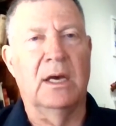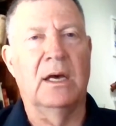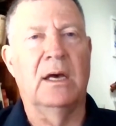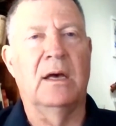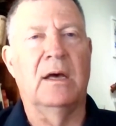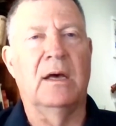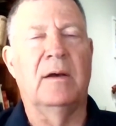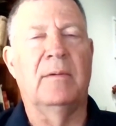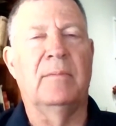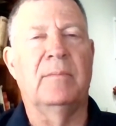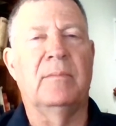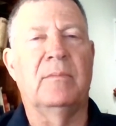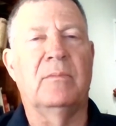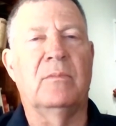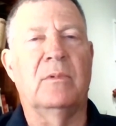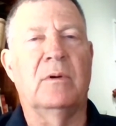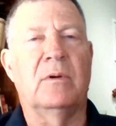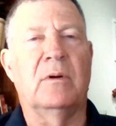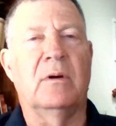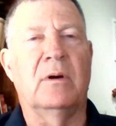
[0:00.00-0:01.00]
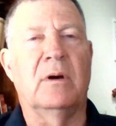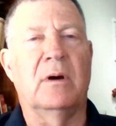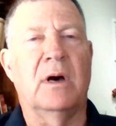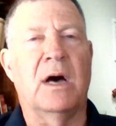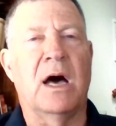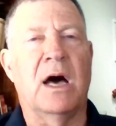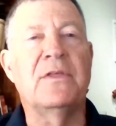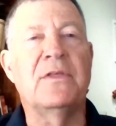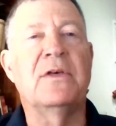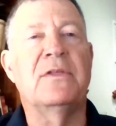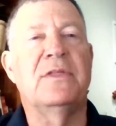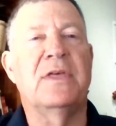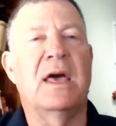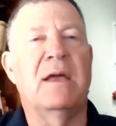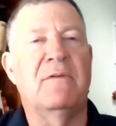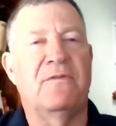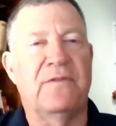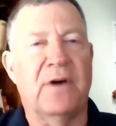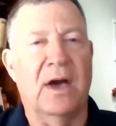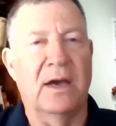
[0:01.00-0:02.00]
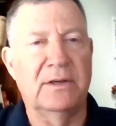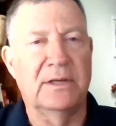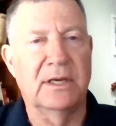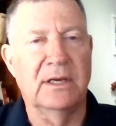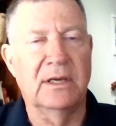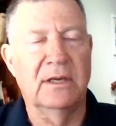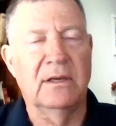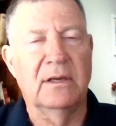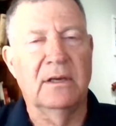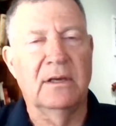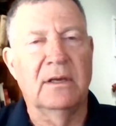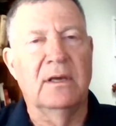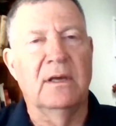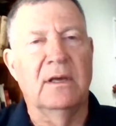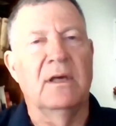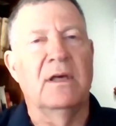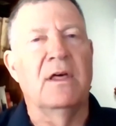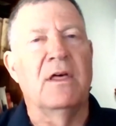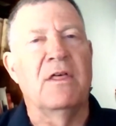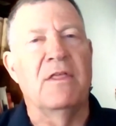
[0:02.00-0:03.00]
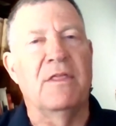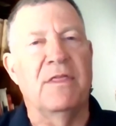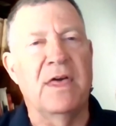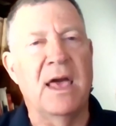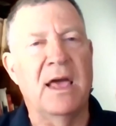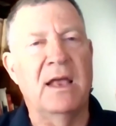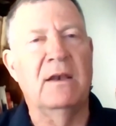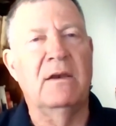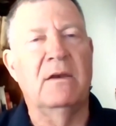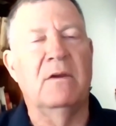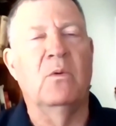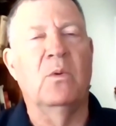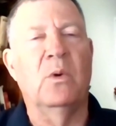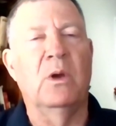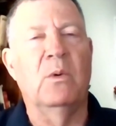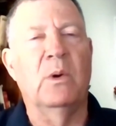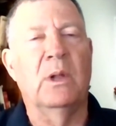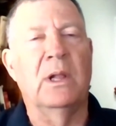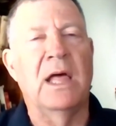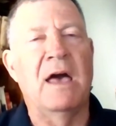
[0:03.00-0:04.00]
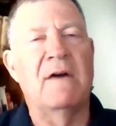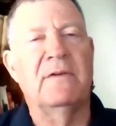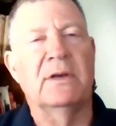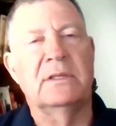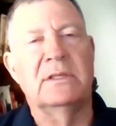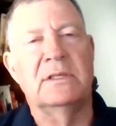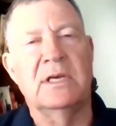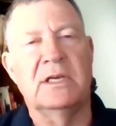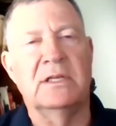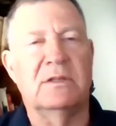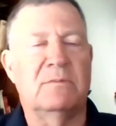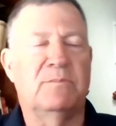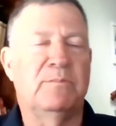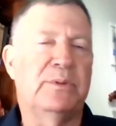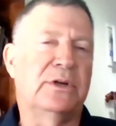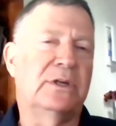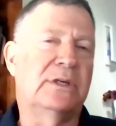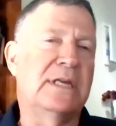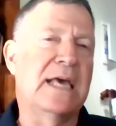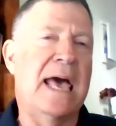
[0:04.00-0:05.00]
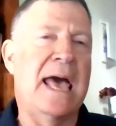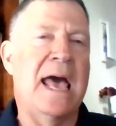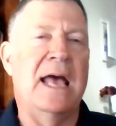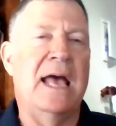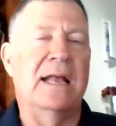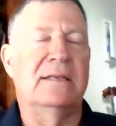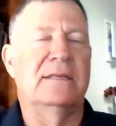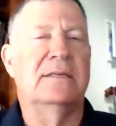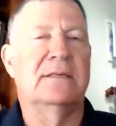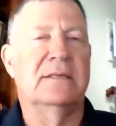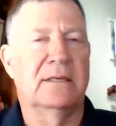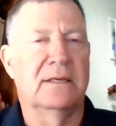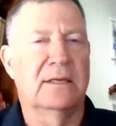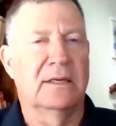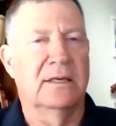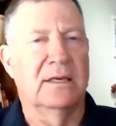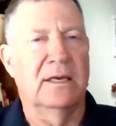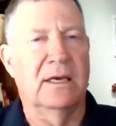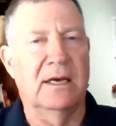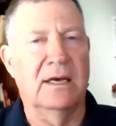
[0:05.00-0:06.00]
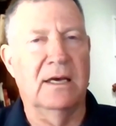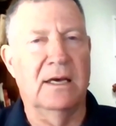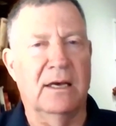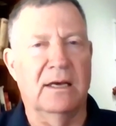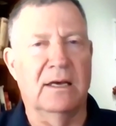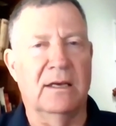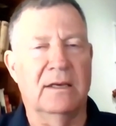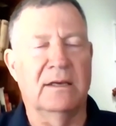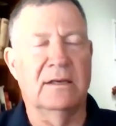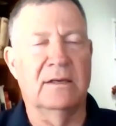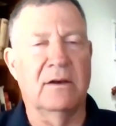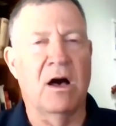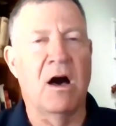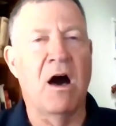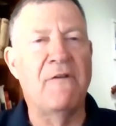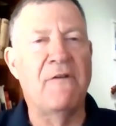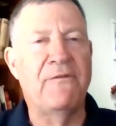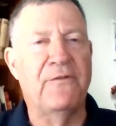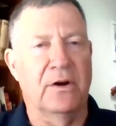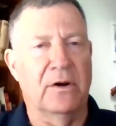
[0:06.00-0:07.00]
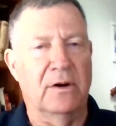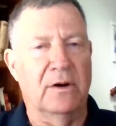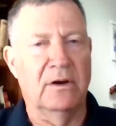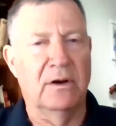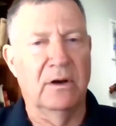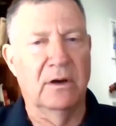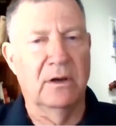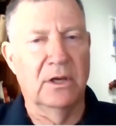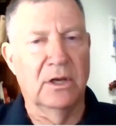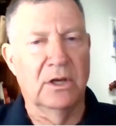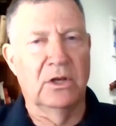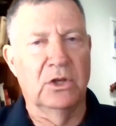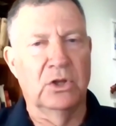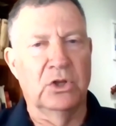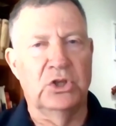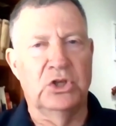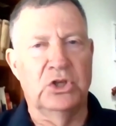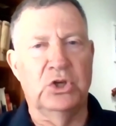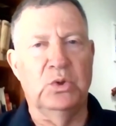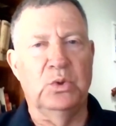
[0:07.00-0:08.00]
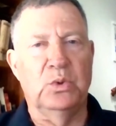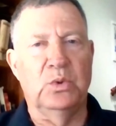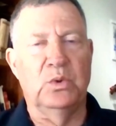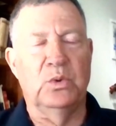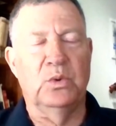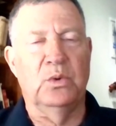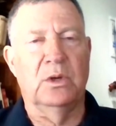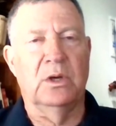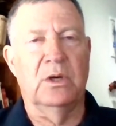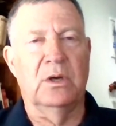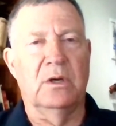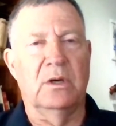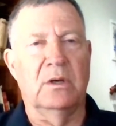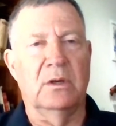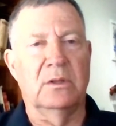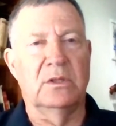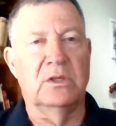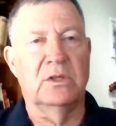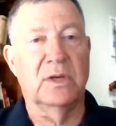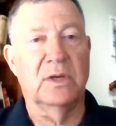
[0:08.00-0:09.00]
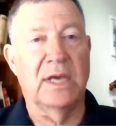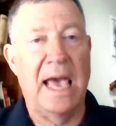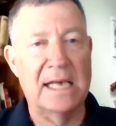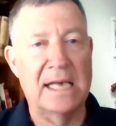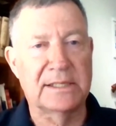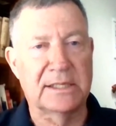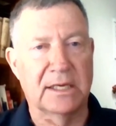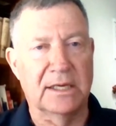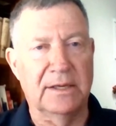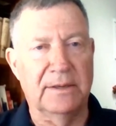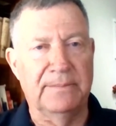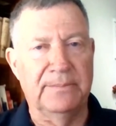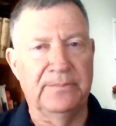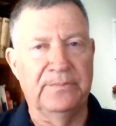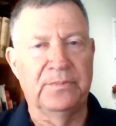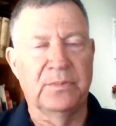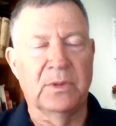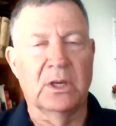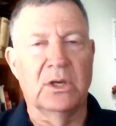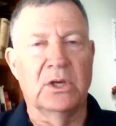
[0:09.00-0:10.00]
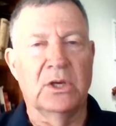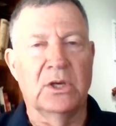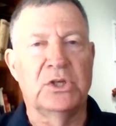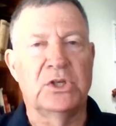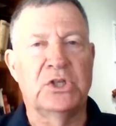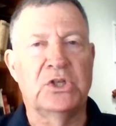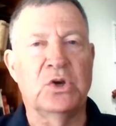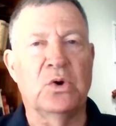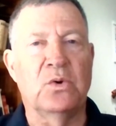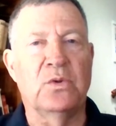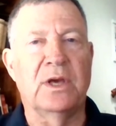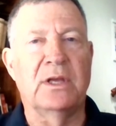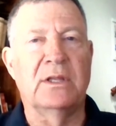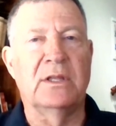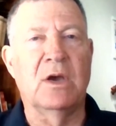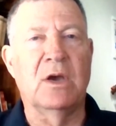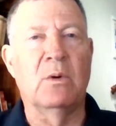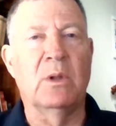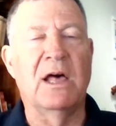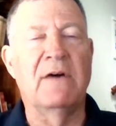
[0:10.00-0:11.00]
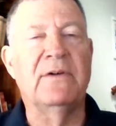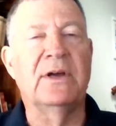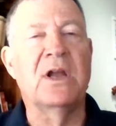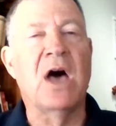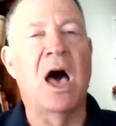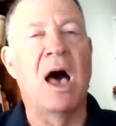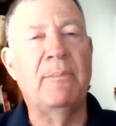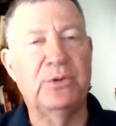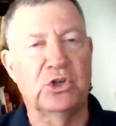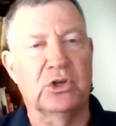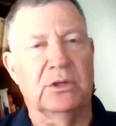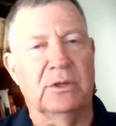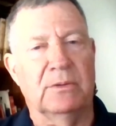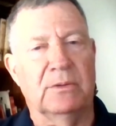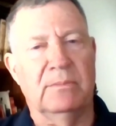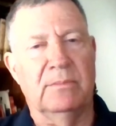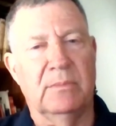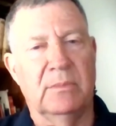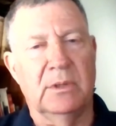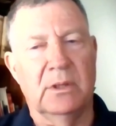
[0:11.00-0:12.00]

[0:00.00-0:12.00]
other than fighting, then we will have a tit-for-tat offer to Gaza so that they will have an option